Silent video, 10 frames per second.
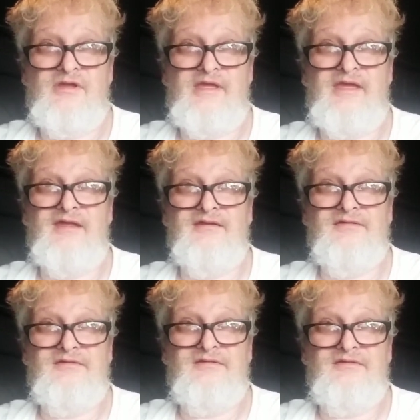and
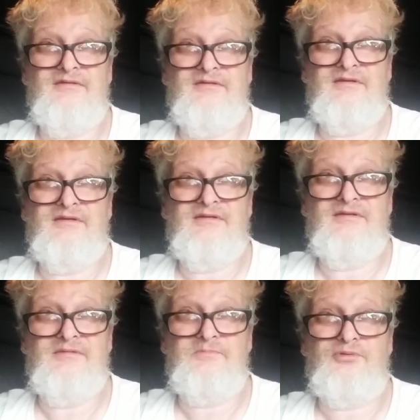
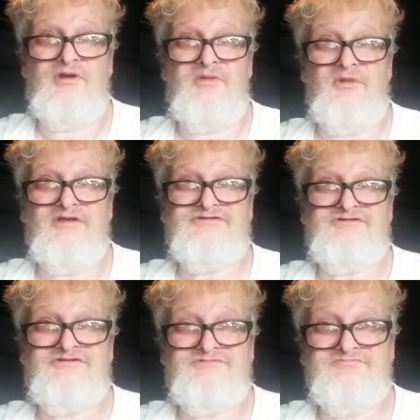pretty
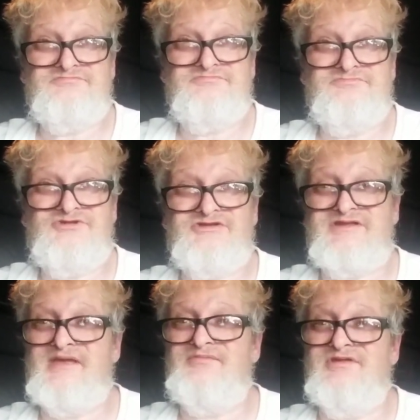much just
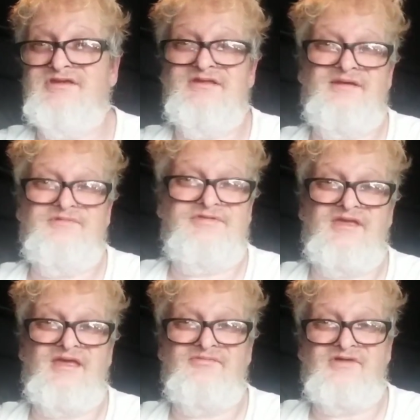giving it
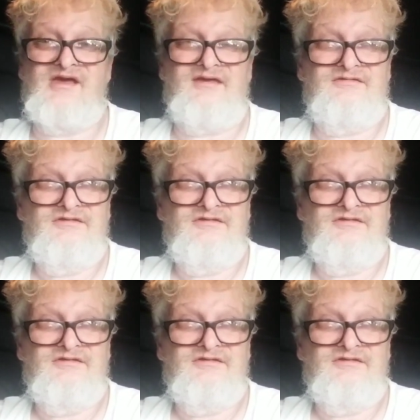everything I've got.